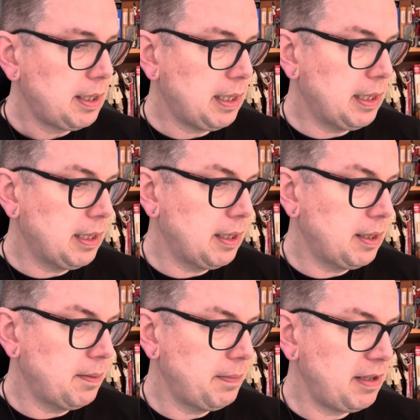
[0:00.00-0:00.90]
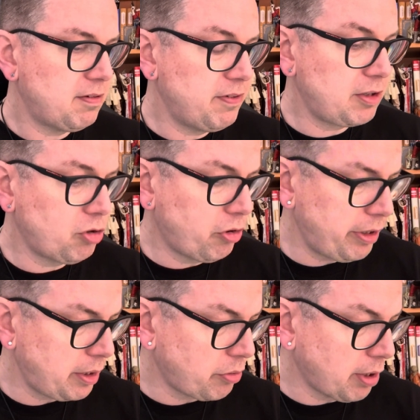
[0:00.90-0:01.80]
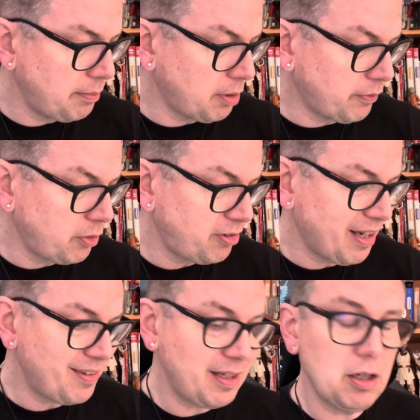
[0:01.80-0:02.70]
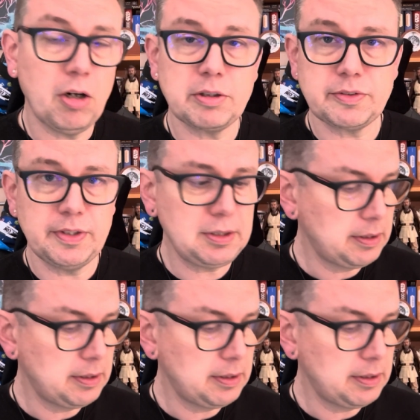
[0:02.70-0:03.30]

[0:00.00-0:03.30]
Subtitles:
It's a Victorian crime novel set in Oxford